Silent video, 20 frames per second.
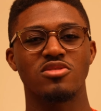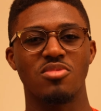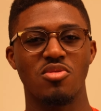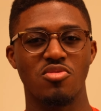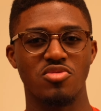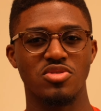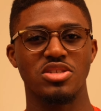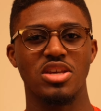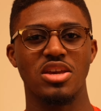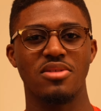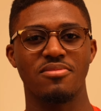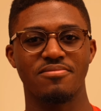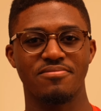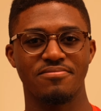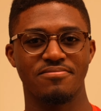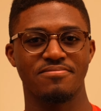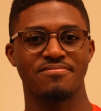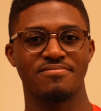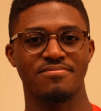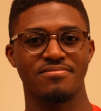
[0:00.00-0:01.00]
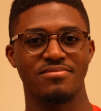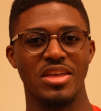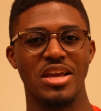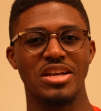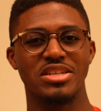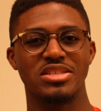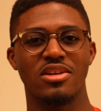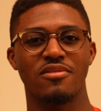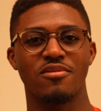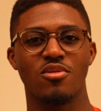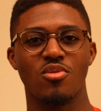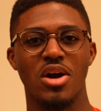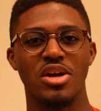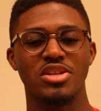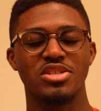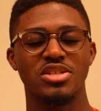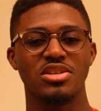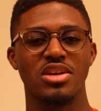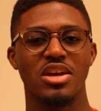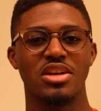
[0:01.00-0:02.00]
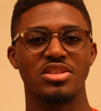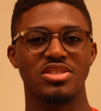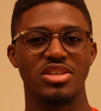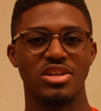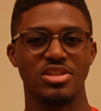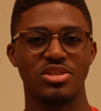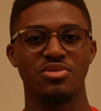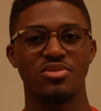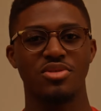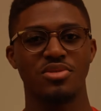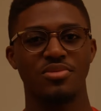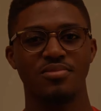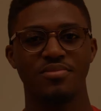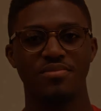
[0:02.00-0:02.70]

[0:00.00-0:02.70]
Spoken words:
but we'll see. Thanks again for watching, and stay tuned.